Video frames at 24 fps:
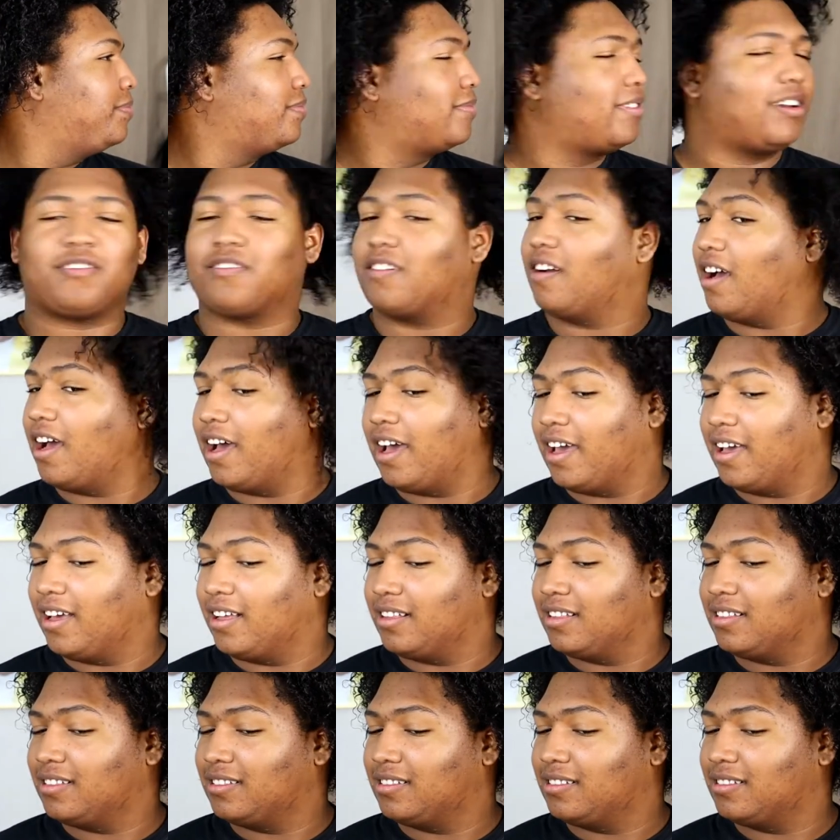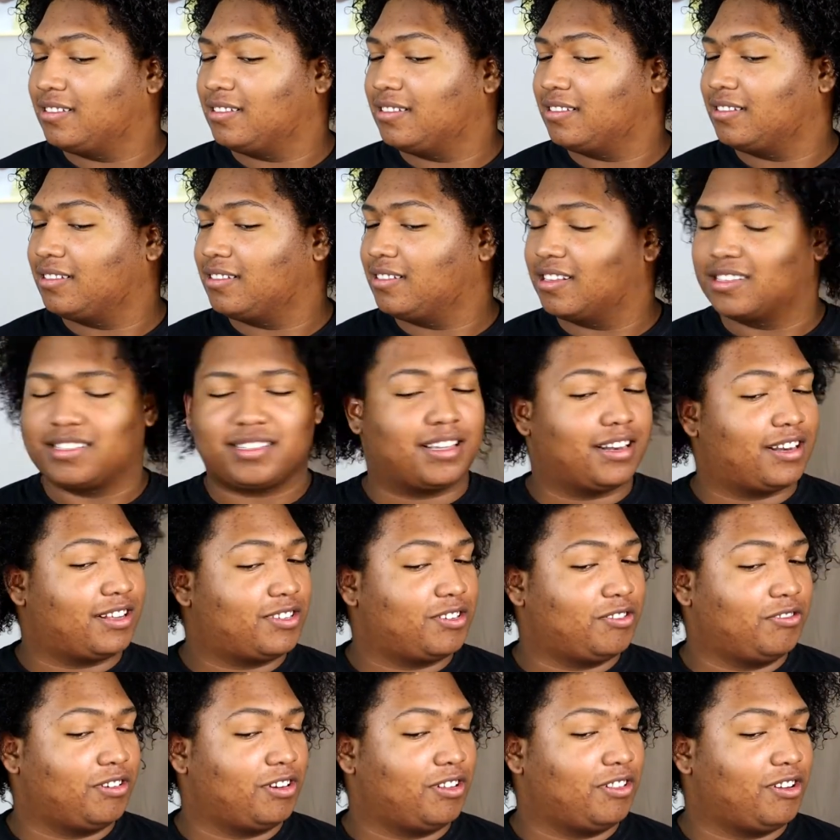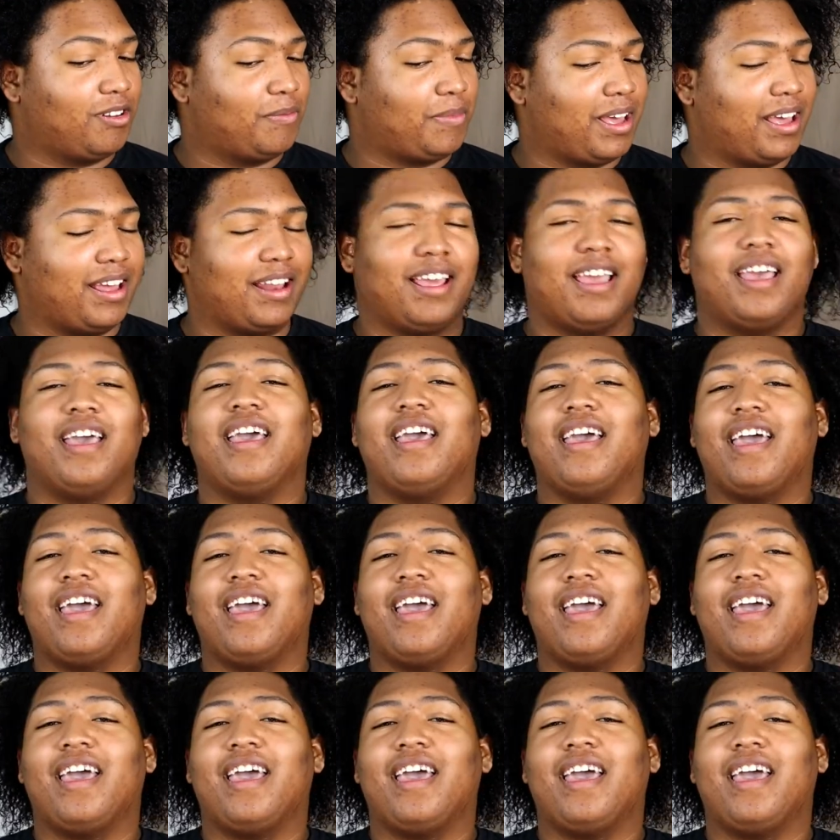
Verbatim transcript: All right. Let's get into it a little bit.